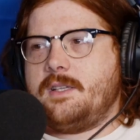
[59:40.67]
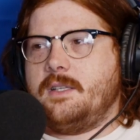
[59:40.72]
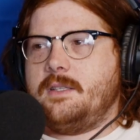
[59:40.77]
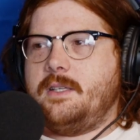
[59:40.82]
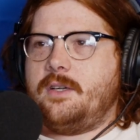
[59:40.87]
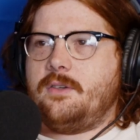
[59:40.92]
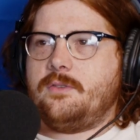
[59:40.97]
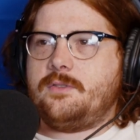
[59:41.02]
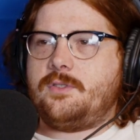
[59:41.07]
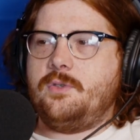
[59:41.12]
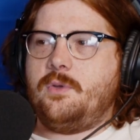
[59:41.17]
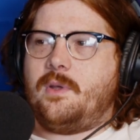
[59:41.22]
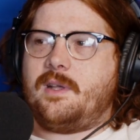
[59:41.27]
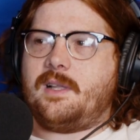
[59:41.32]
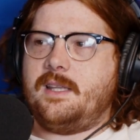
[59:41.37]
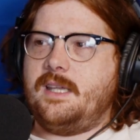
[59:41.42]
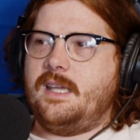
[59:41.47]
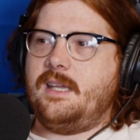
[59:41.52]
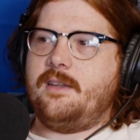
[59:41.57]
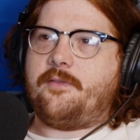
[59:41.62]
a little too
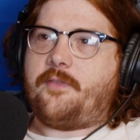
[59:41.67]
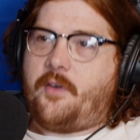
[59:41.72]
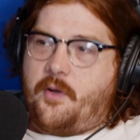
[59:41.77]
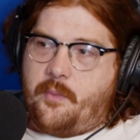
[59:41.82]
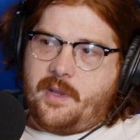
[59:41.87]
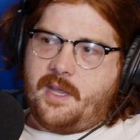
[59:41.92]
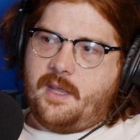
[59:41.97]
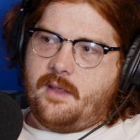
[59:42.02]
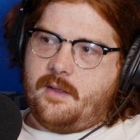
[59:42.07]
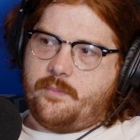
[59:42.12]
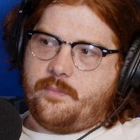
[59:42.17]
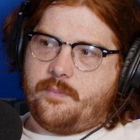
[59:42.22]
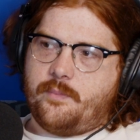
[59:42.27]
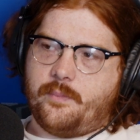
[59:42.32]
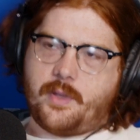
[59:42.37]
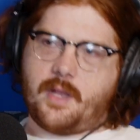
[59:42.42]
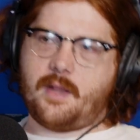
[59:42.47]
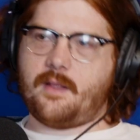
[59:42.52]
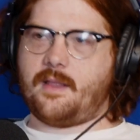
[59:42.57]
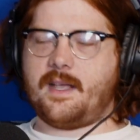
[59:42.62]
clean for me,
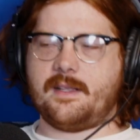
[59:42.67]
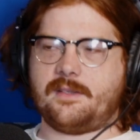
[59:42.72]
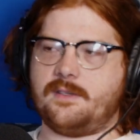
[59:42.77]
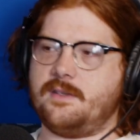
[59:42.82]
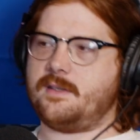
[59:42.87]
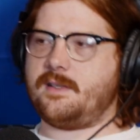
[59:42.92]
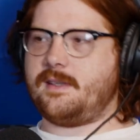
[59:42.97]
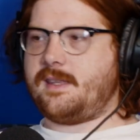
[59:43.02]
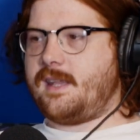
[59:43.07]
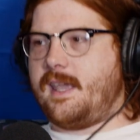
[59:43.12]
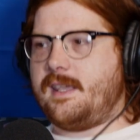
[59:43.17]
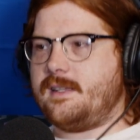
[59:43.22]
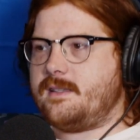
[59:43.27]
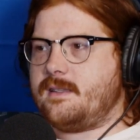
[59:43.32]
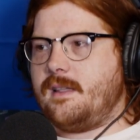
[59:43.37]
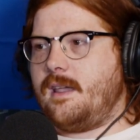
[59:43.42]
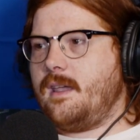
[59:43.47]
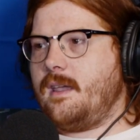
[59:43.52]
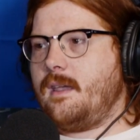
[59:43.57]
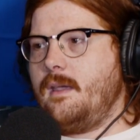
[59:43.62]
but that's just a taste
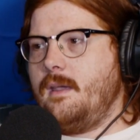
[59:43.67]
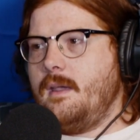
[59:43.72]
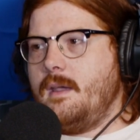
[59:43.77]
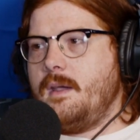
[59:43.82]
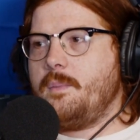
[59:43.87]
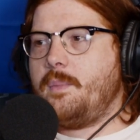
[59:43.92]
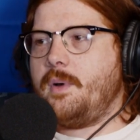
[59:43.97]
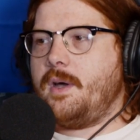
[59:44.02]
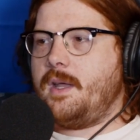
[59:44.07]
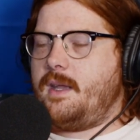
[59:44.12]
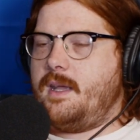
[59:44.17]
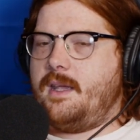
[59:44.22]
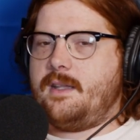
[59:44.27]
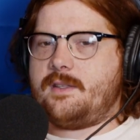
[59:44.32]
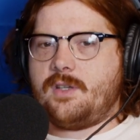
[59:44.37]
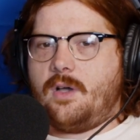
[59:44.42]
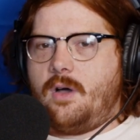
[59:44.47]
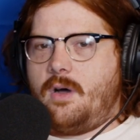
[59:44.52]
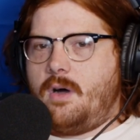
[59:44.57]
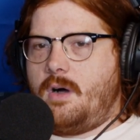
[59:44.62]
thing. But it's
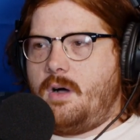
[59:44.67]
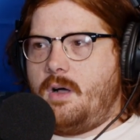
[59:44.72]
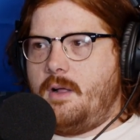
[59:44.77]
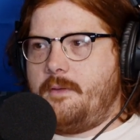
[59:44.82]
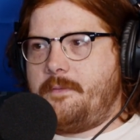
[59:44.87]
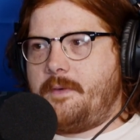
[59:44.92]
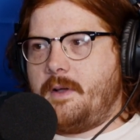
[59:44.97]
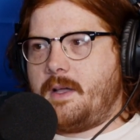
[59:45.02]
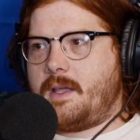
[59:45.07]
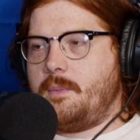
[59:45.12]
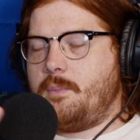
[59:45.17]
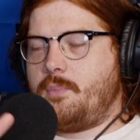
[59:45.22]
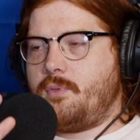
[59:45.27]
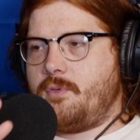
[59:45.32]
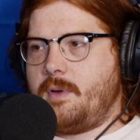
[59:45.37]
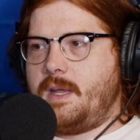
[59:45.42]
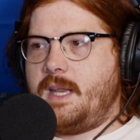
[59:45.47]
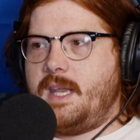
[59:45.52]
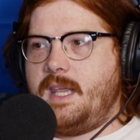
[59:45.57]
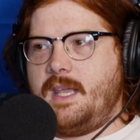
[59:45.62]
all fucking
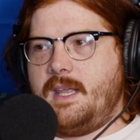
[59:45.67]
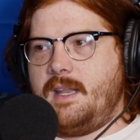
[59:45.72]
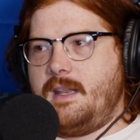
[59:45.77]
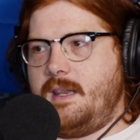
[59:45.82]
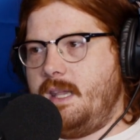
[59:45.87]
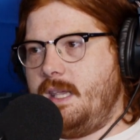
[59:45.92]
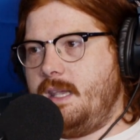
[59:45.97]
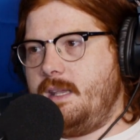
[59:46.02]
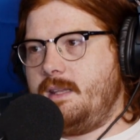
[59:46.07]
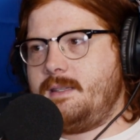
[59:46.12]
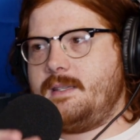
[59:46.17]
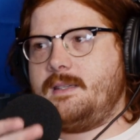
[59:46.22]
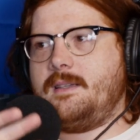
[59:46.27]
pretty and neat